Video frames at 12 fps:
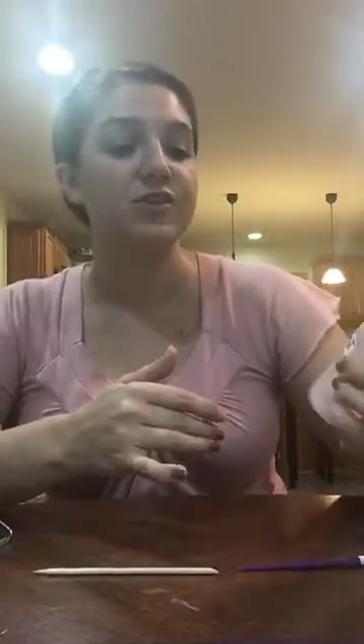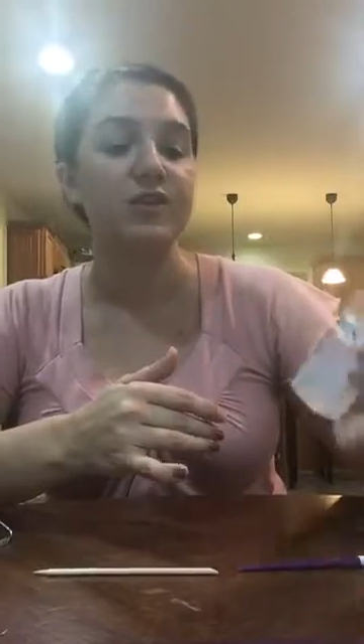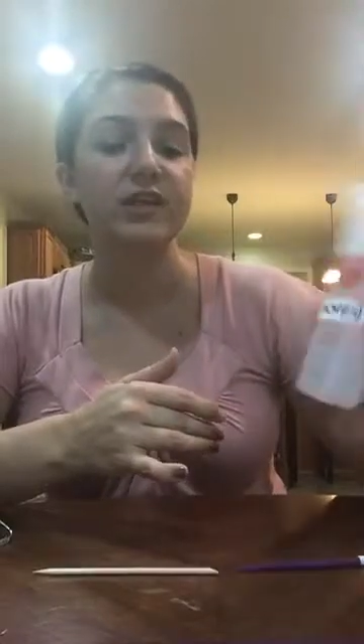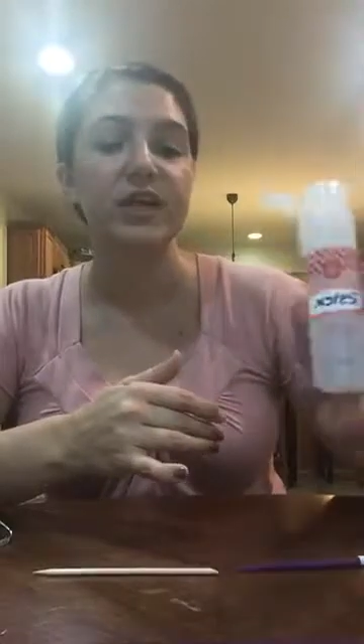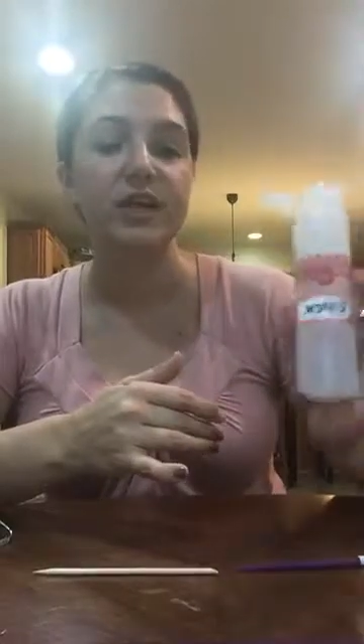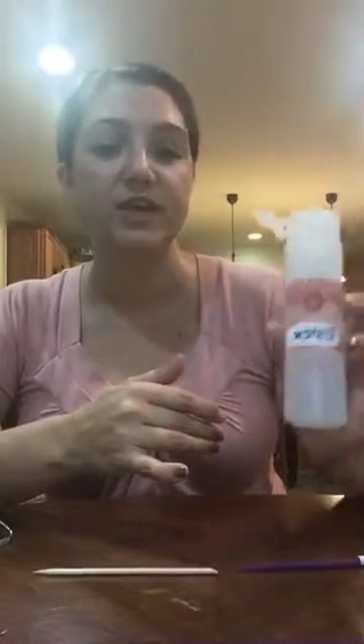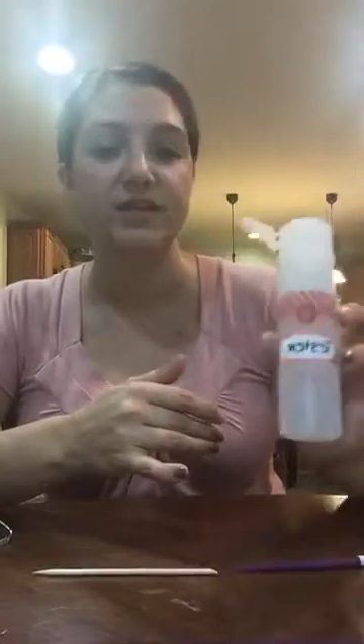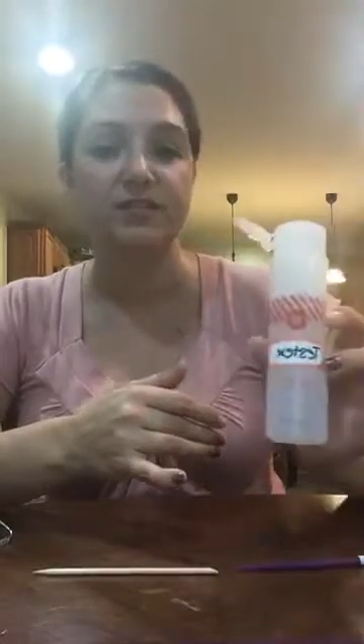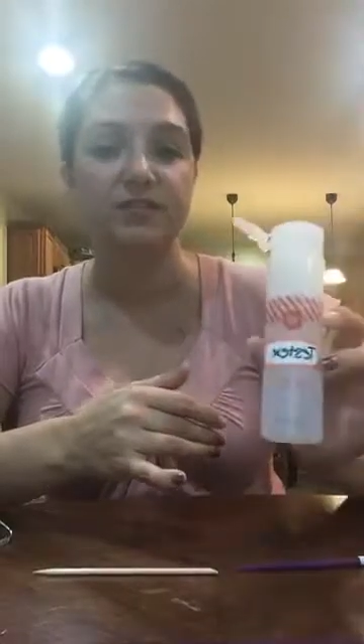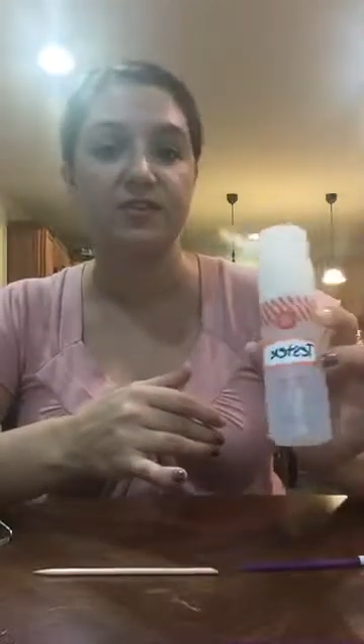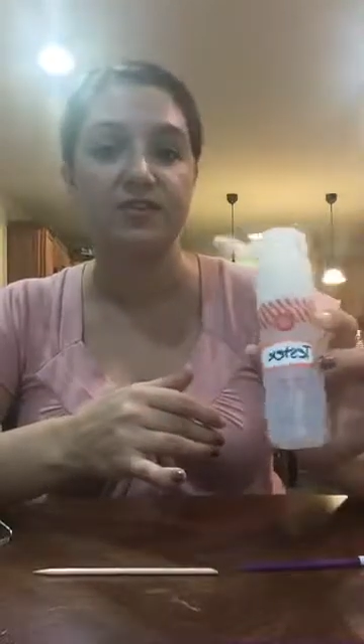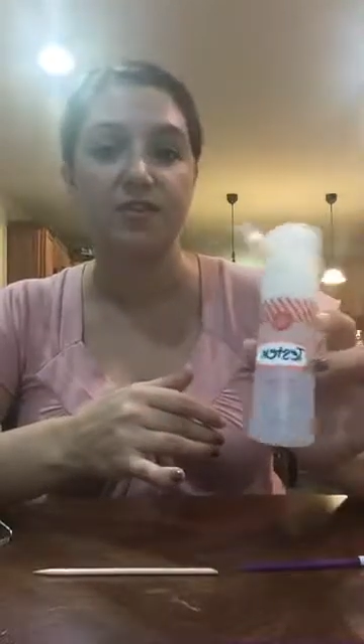clean is
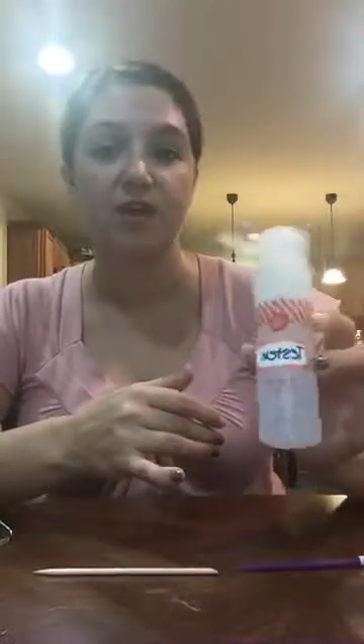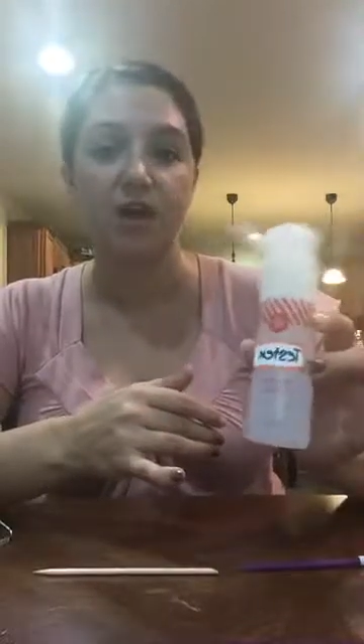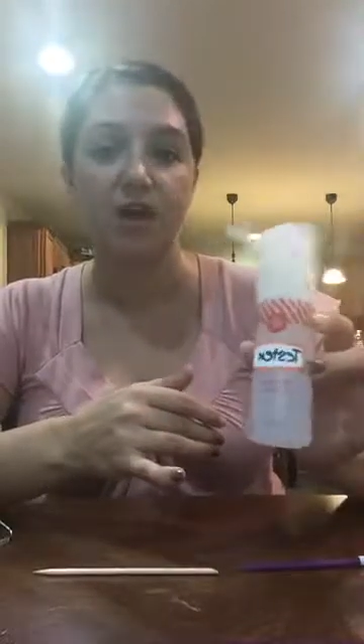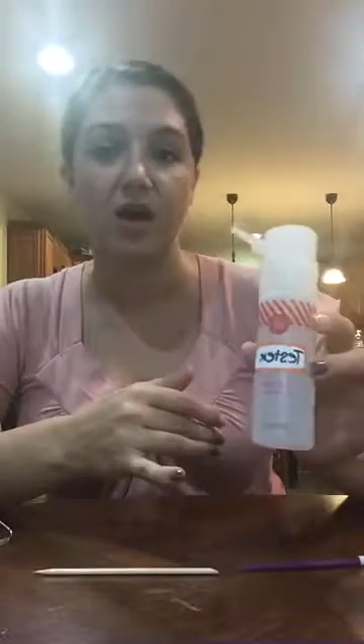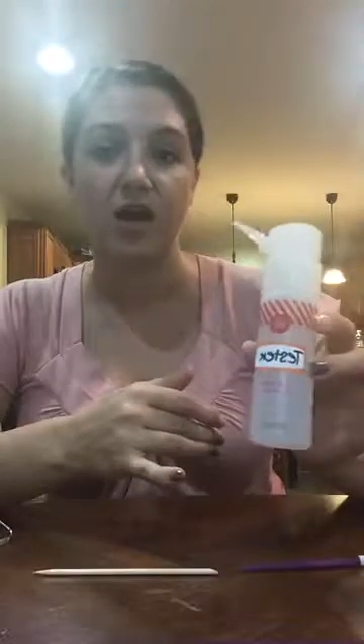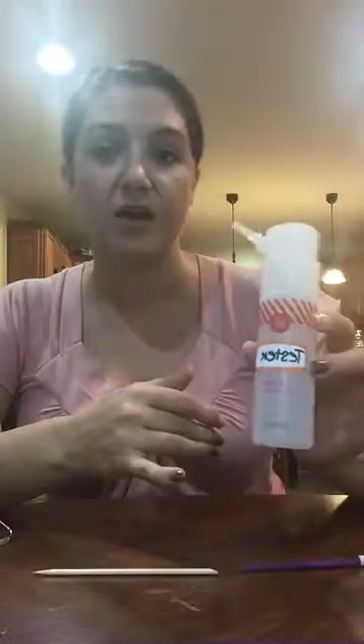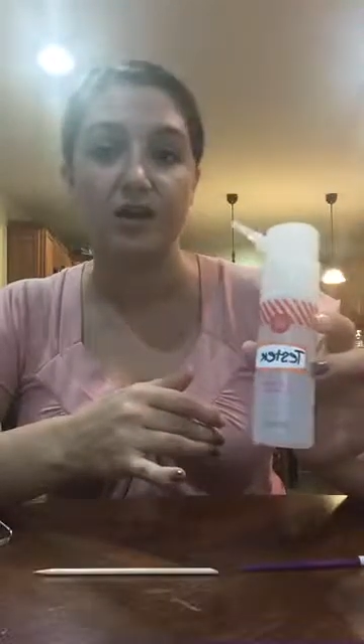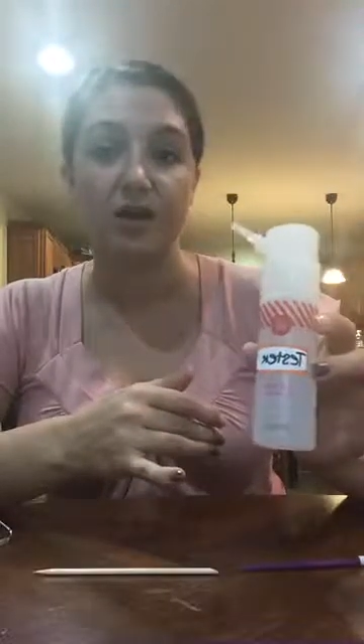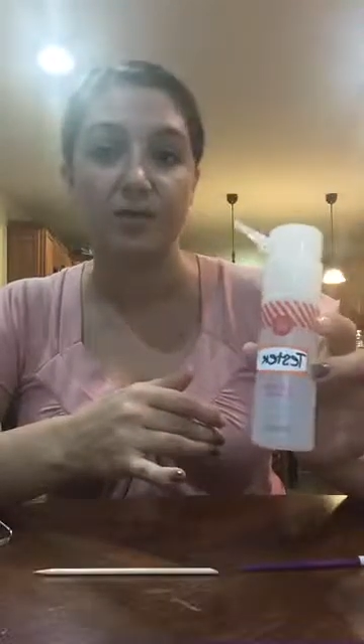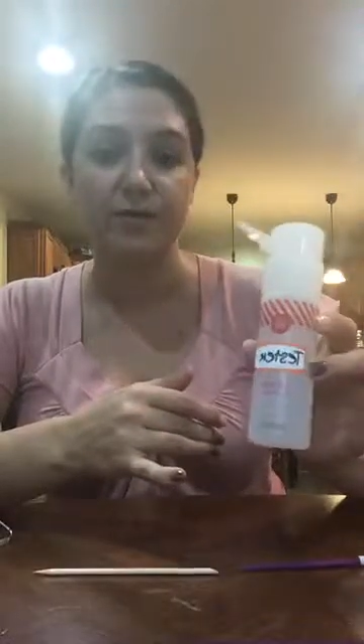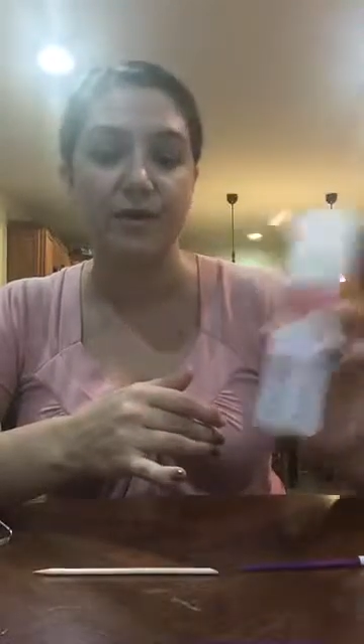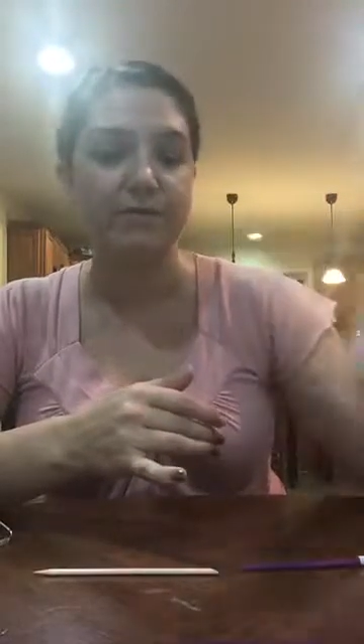to use our
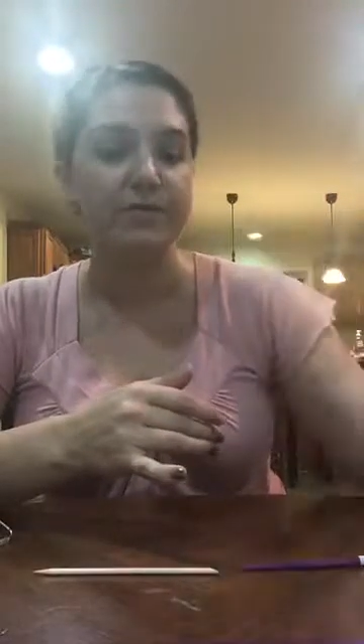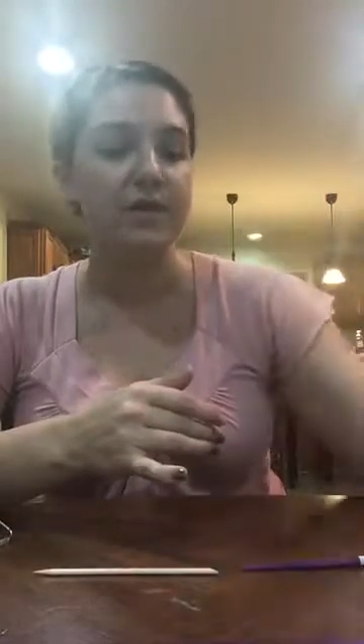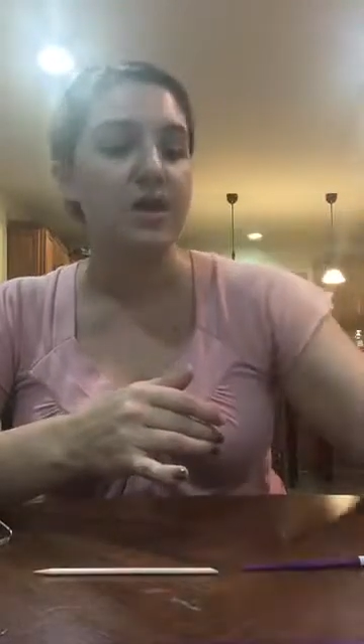nail prep